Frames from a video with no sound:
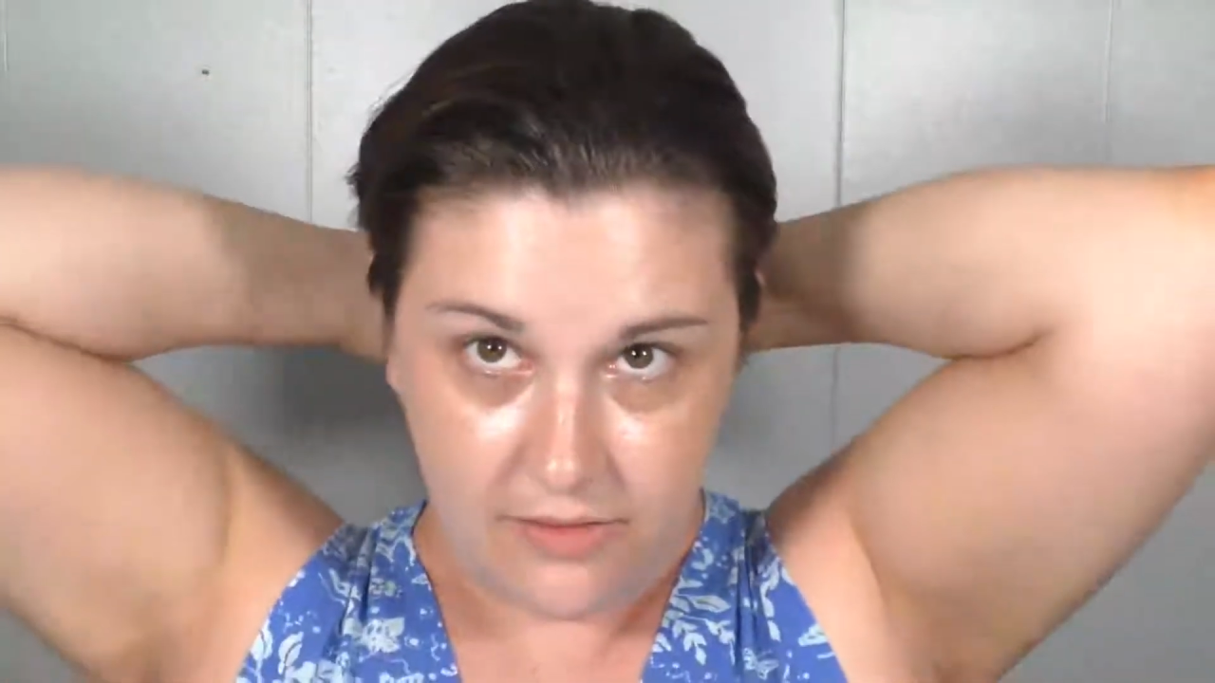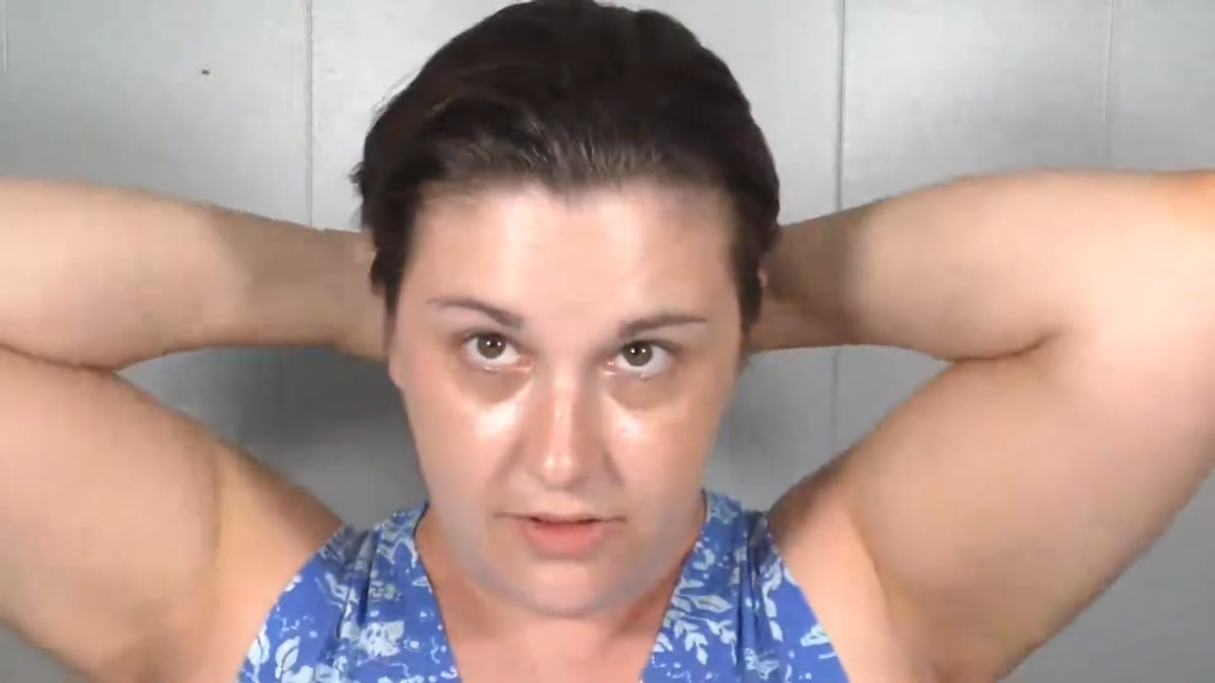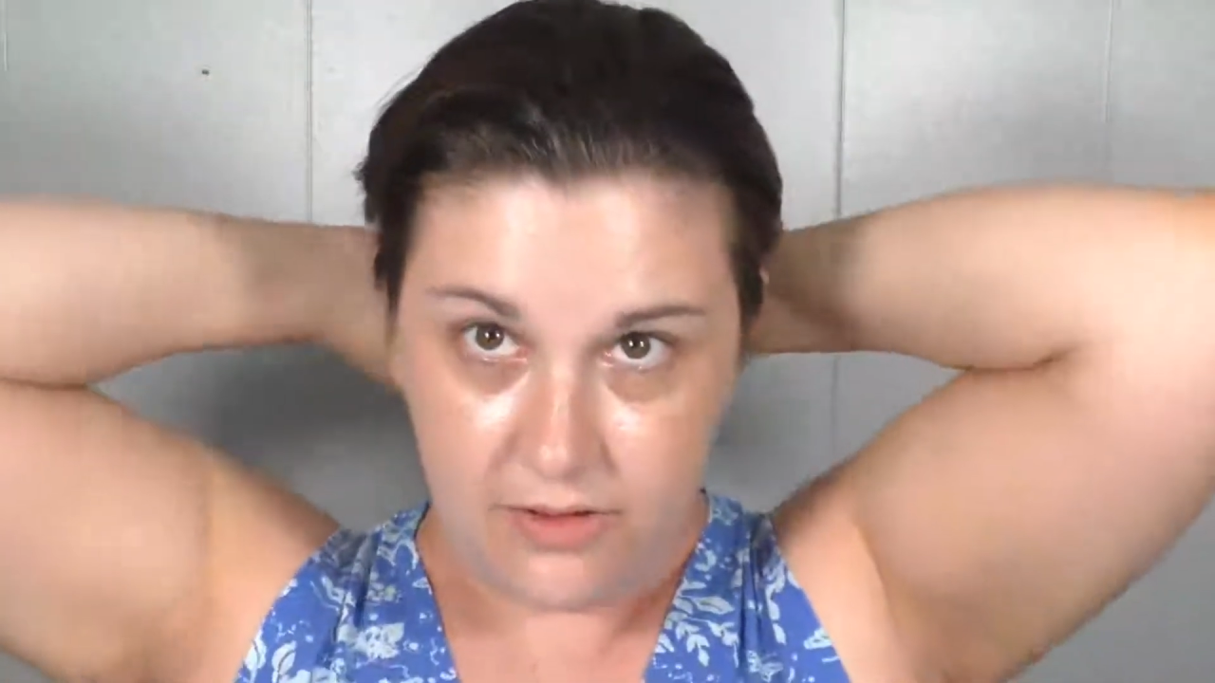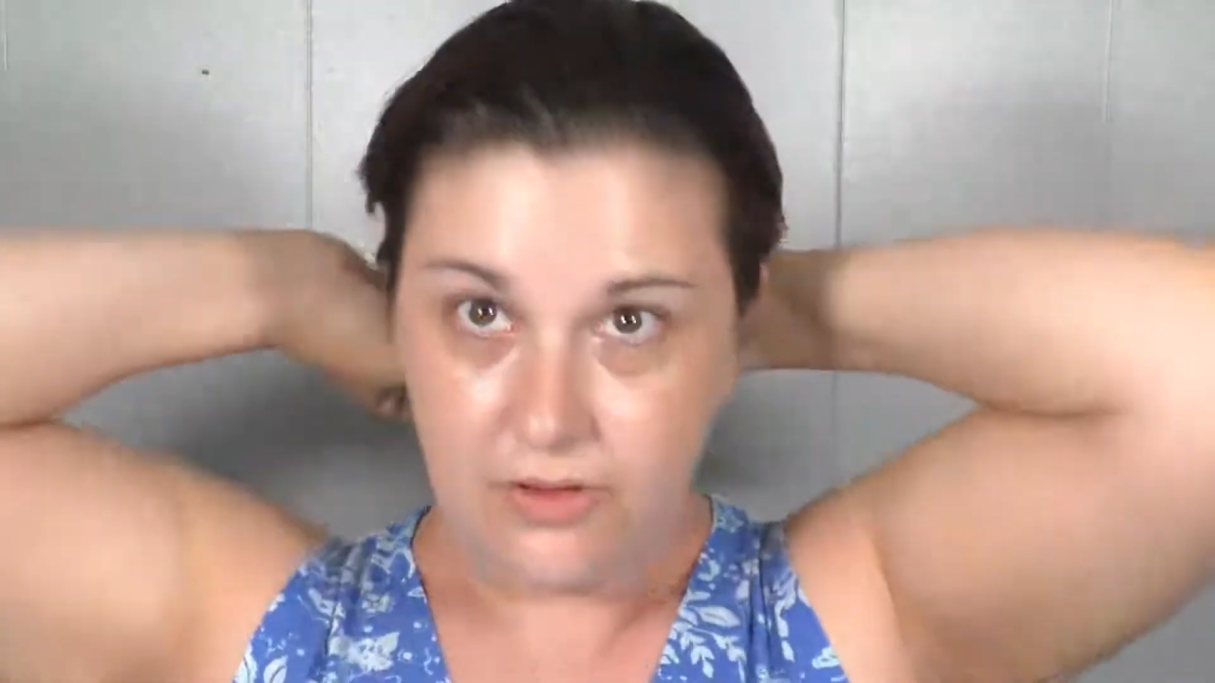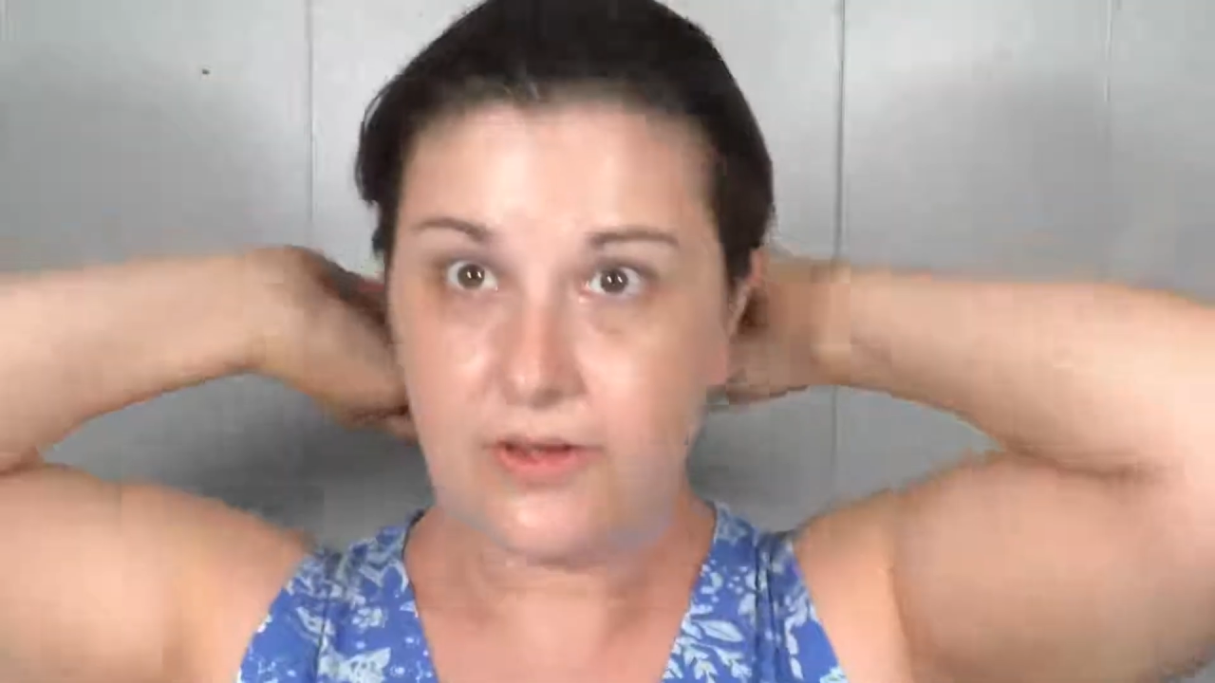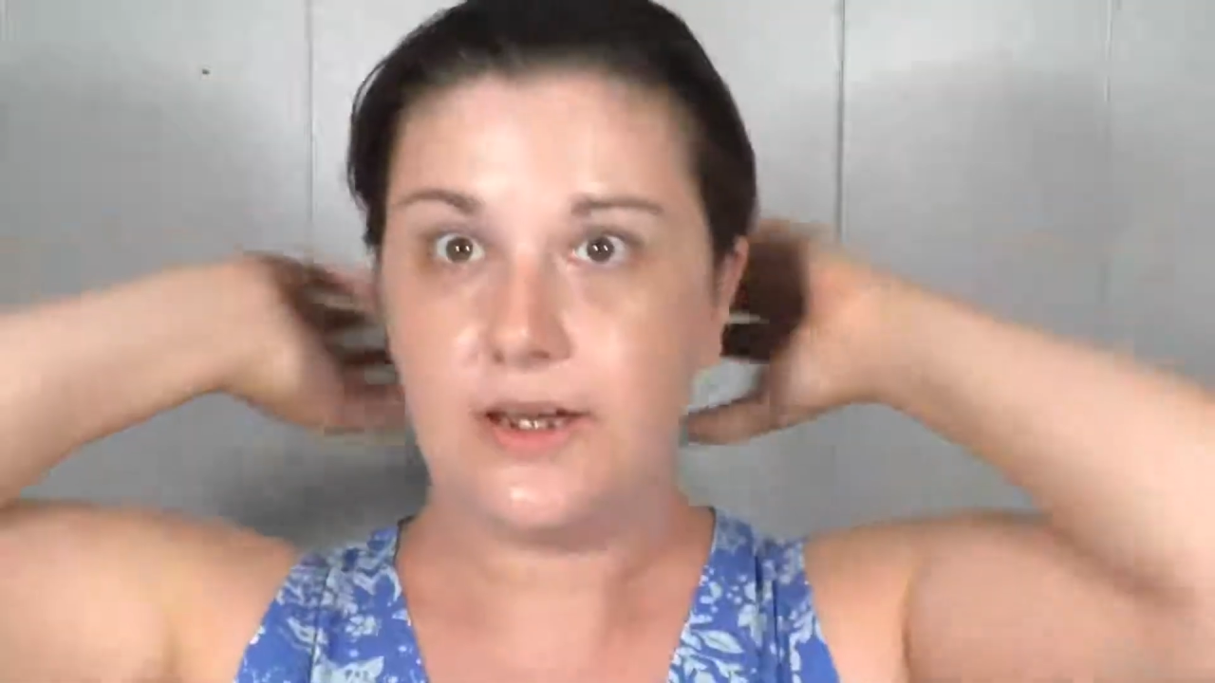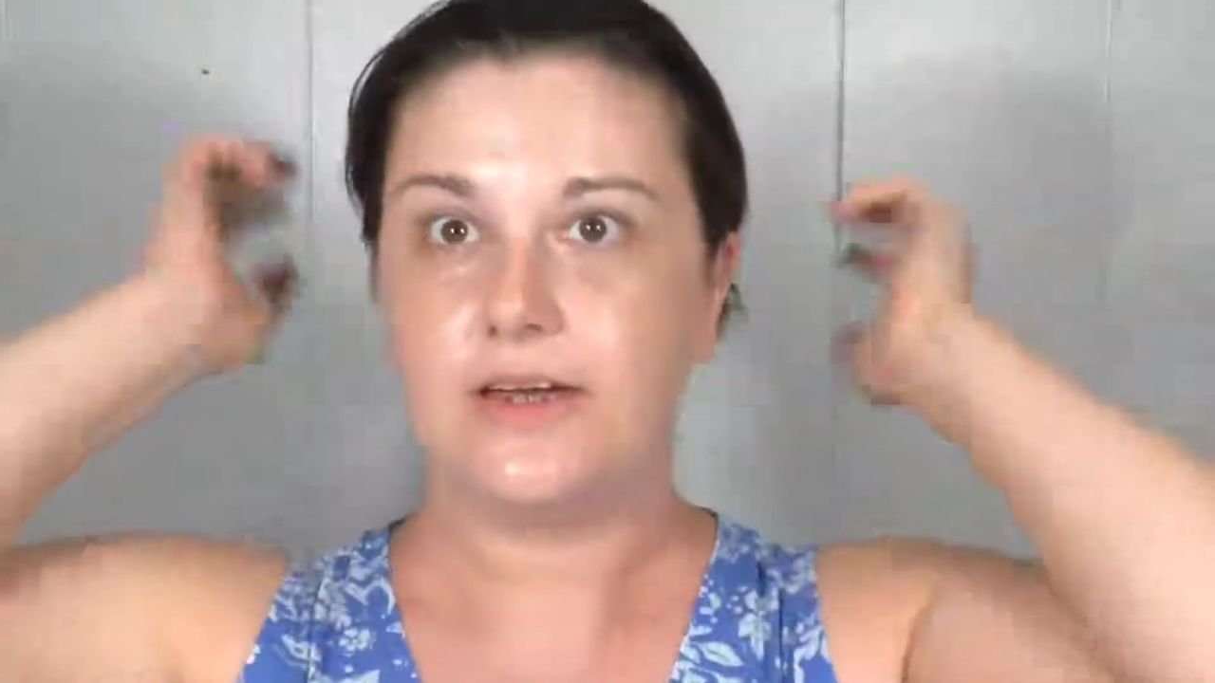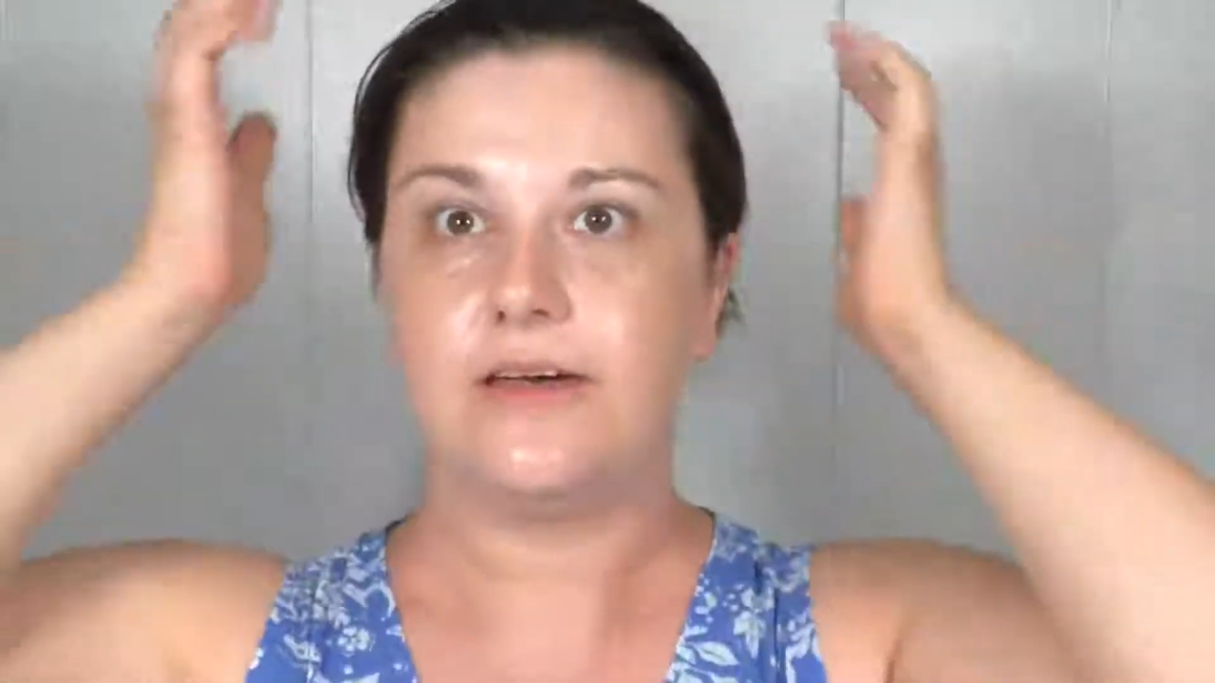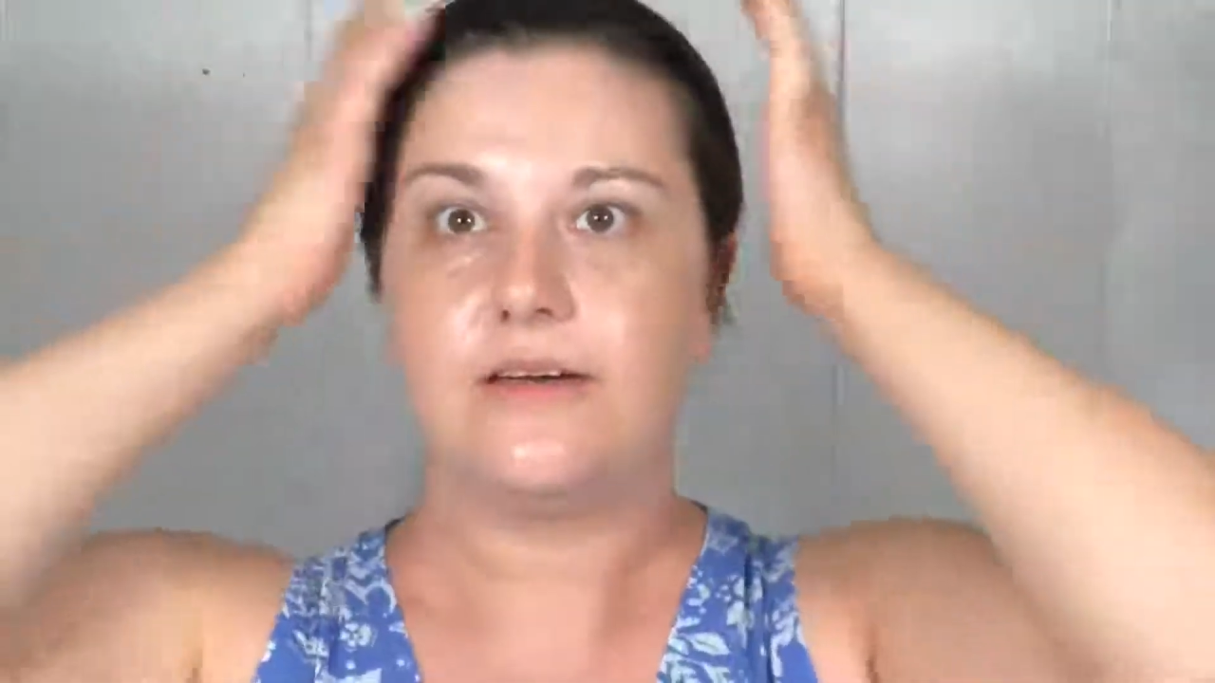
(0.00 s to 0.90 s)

real quick.